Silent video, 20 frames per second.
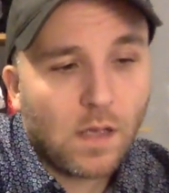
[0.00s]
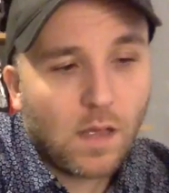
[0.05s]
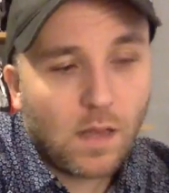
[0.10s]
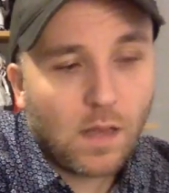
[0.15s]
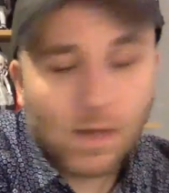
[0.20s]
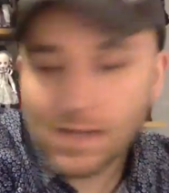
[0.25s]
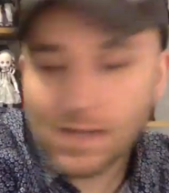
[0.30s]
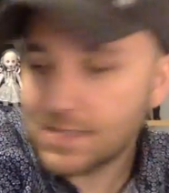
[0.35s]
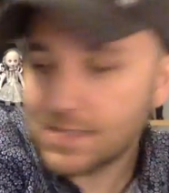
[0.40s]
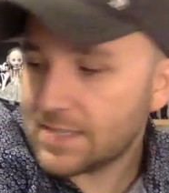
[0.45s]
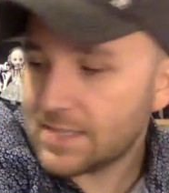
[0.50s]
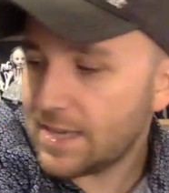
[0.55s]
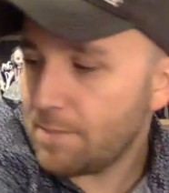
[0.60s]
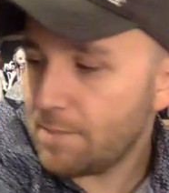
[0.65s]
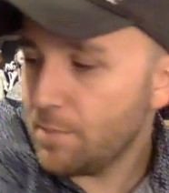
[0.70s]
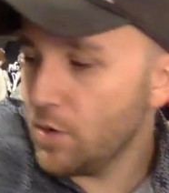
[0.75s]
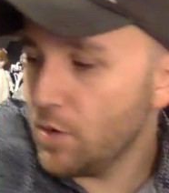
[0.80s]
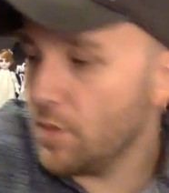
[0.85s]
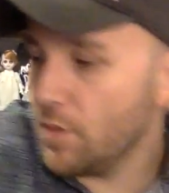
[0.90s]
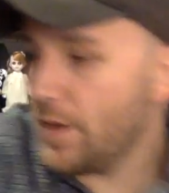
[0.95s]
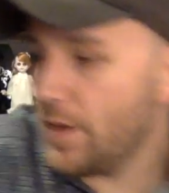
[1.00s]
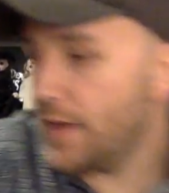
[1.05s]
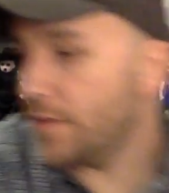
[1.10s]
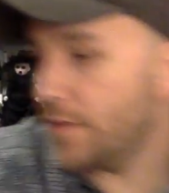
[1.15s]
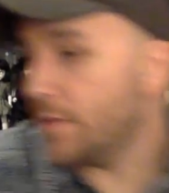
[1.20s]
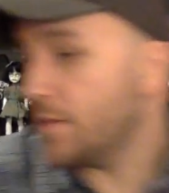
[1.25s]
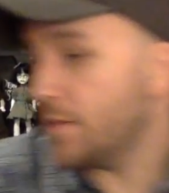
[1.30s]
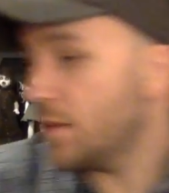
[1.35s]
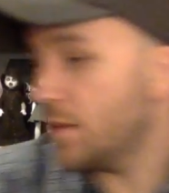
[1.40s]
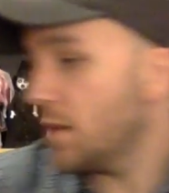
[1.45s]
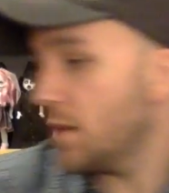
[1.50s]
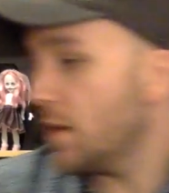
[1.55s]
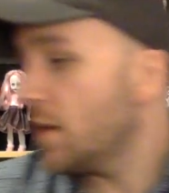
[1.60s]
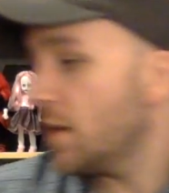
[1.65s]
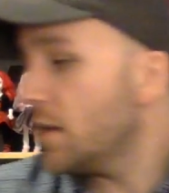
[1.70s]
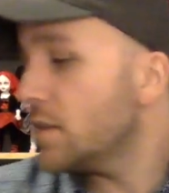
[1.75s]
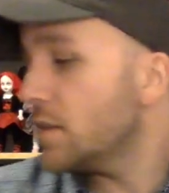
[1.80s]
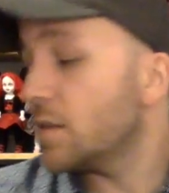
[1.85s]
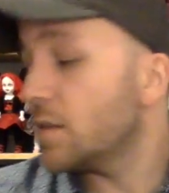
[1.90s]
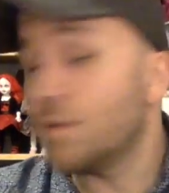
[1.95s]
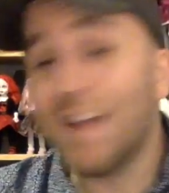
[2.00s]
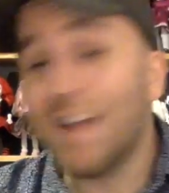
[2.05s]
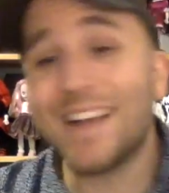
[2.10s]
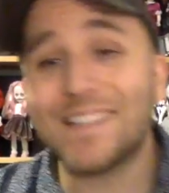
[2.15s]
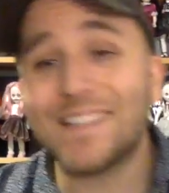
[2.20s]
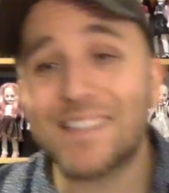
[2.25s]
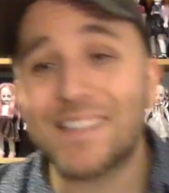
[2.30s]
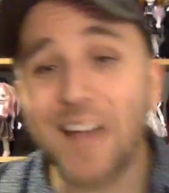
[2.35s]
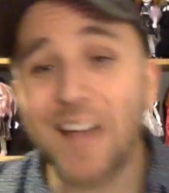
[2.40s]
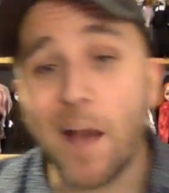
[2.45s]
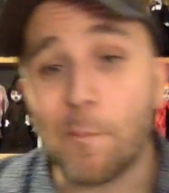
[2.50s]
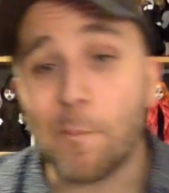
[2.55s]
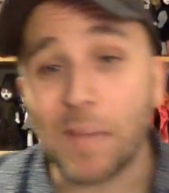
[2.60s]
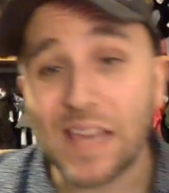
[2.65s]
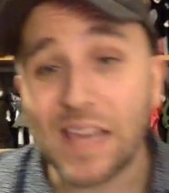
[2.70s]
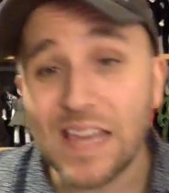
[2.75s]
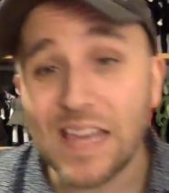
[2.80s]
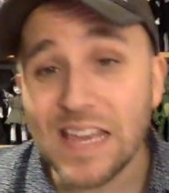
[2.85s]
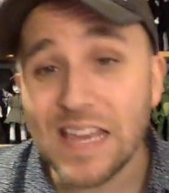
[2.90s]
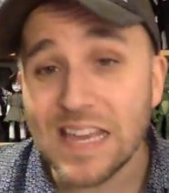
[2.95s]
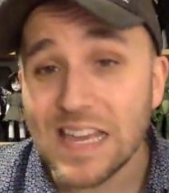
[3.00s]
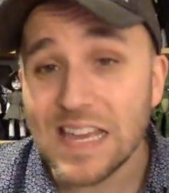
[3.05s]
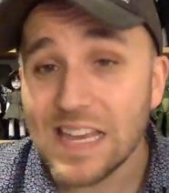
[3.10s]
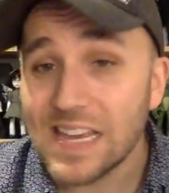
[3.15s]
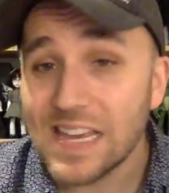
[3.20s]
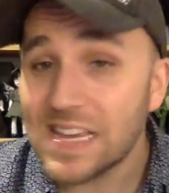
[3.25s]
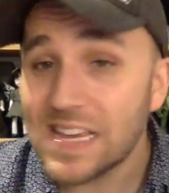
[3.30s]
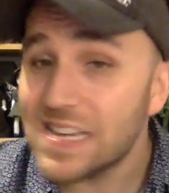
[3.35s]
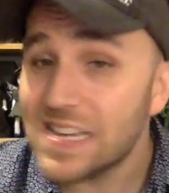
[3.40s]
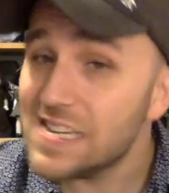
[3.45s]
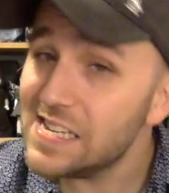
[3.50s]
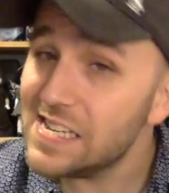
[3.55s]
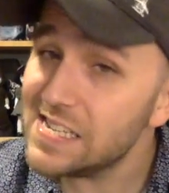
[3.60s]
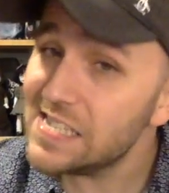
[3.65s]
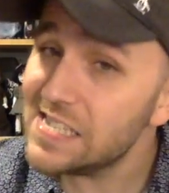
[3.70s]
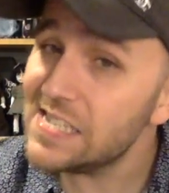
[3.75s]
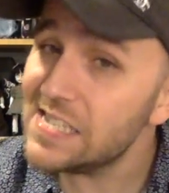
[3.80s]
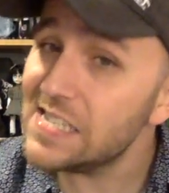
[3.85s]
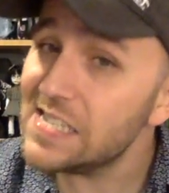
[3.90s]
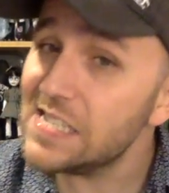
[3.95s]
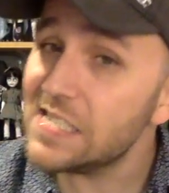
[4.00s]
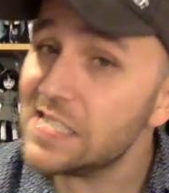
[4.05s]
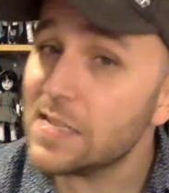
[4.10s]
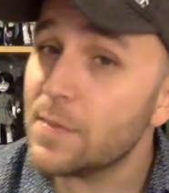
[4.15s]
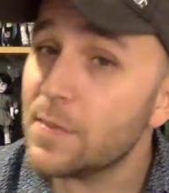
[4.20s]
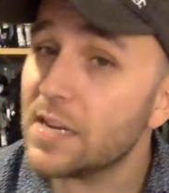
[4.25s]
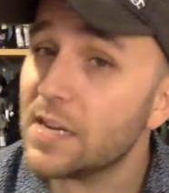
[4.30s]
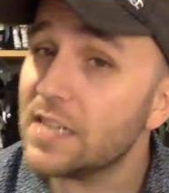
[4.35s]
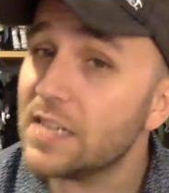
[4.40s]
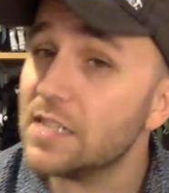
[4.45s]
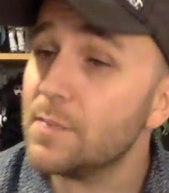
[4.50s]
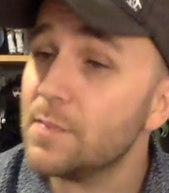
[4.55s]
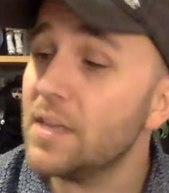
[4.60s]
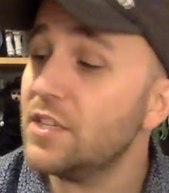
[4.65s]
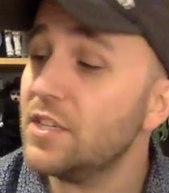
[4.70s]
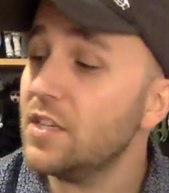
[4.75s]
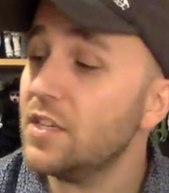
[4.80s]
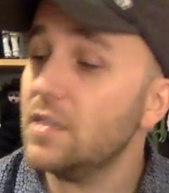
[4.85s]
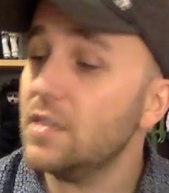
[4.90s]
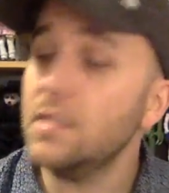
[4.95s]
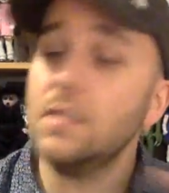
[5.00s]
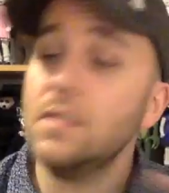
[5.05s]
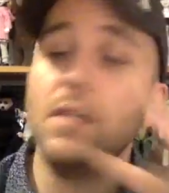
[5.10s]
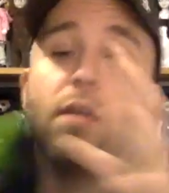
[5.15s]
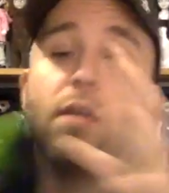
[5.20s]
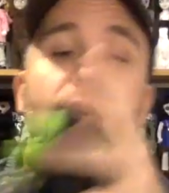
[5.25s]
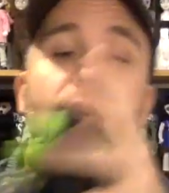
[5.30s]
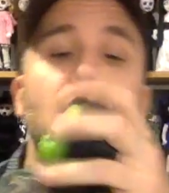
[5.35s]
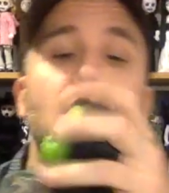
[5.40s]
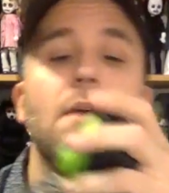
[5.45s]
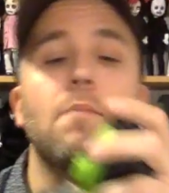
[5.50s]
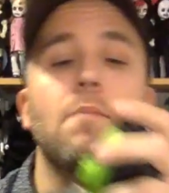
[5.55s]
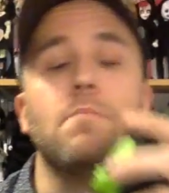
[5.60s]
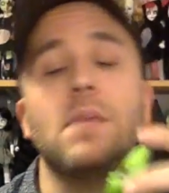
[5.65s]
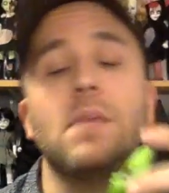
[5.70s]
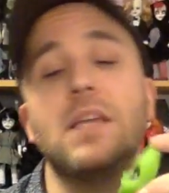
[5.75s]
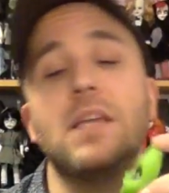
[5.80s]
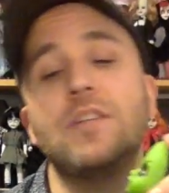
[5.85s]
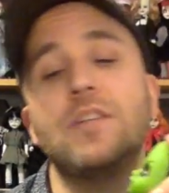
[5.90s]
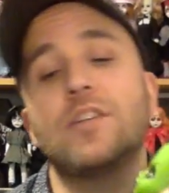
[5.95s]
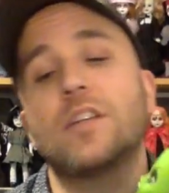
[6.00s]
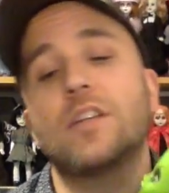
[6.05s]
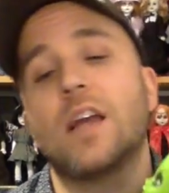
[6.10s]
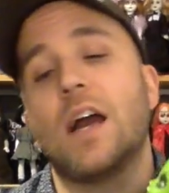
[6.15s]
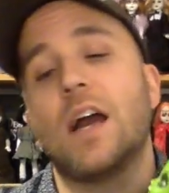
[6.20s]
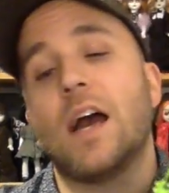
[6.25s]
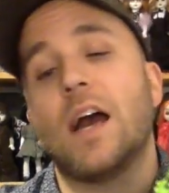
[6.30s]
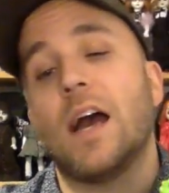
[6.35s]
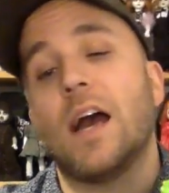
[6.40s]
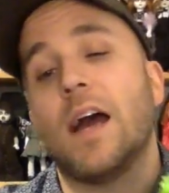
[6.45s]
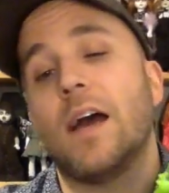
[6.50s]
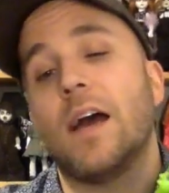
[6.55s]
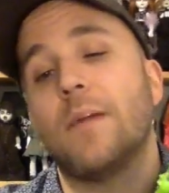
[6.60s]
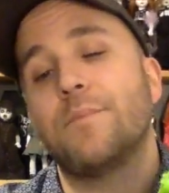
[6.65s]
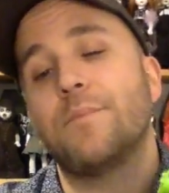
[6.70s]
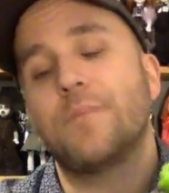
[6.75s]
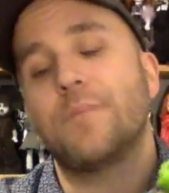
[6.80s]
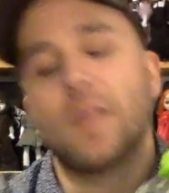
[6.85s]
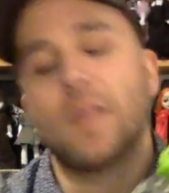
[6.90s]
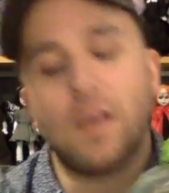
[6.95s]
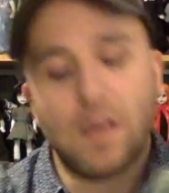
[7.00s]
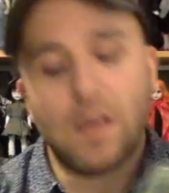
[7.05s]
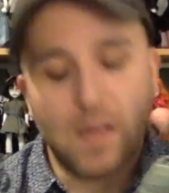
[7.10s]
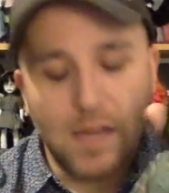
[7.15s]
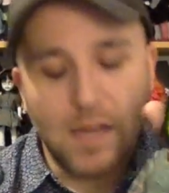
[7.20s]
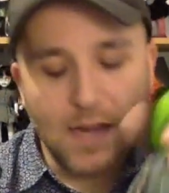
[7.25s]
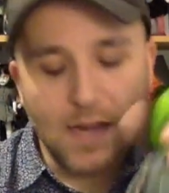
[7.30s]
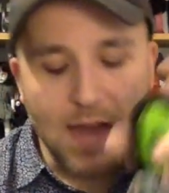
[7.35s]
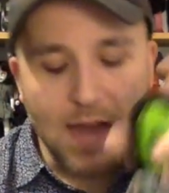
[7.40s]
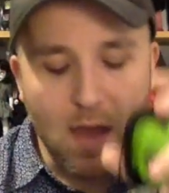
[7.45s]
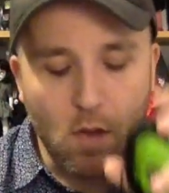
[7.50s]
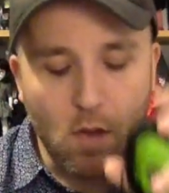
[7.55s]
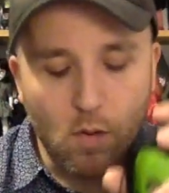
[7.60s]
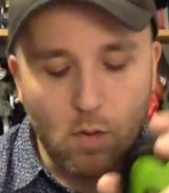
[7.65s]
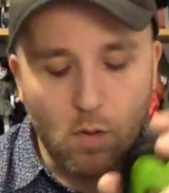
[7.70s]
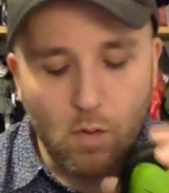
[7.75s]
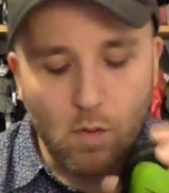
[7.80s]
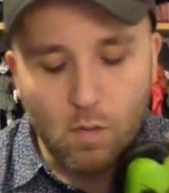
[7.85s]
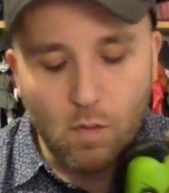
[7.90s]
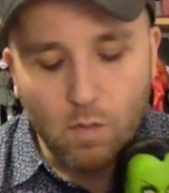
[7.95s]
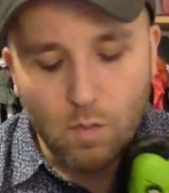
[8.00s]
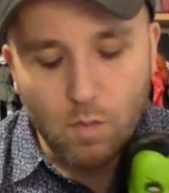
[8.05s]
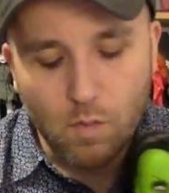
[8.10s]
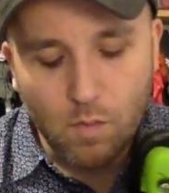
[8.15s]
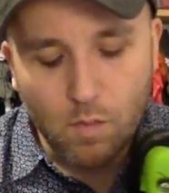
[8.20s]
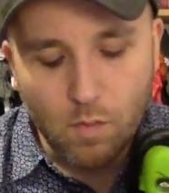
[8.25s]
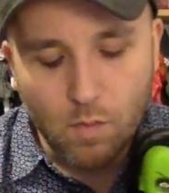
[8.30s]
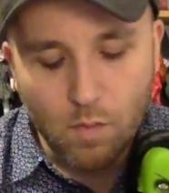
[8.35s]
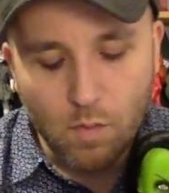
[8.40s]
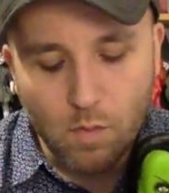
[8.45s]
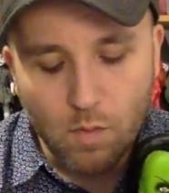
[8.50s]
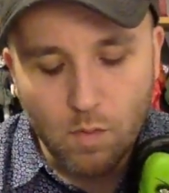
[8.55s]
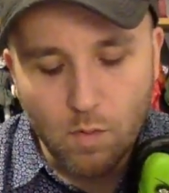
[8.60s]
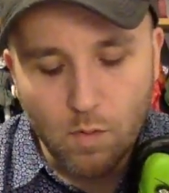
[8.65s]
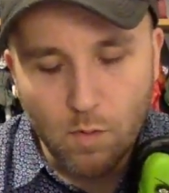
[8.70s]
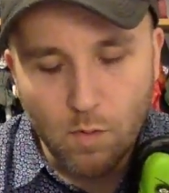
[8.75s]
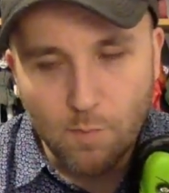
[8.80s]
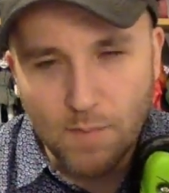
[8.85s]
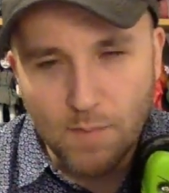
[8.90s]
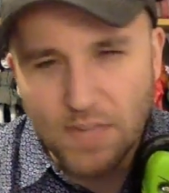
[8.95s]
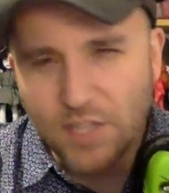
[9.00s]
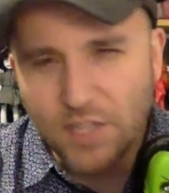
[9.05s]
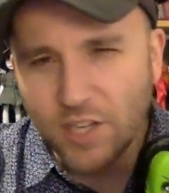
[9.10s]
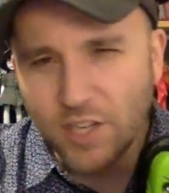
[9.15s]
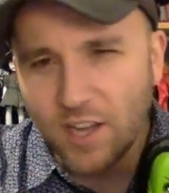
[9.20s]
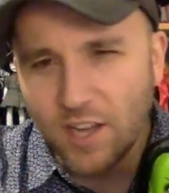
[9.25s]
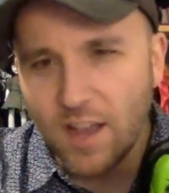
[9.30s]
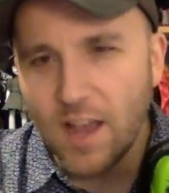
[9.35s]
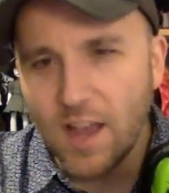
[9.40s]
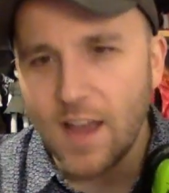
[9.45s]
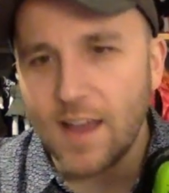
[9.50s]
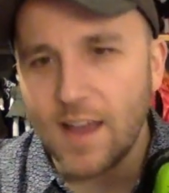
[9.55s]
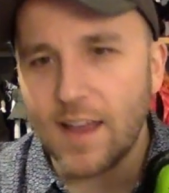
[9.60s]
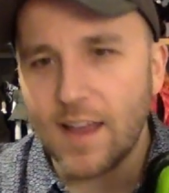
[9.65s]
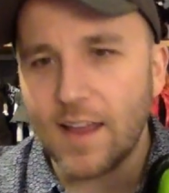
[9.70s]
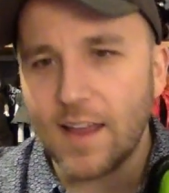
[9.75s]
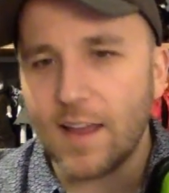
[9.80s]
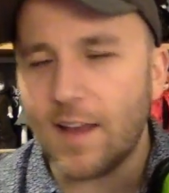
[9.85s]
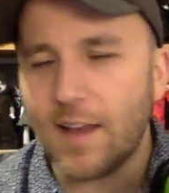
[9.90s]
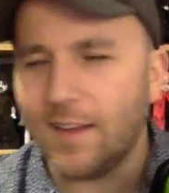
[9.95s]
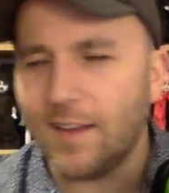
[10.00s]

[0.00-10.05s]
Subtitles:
Let's keep moving. So next up is somebody I just mentioned, Mishka. Now, Mishka, a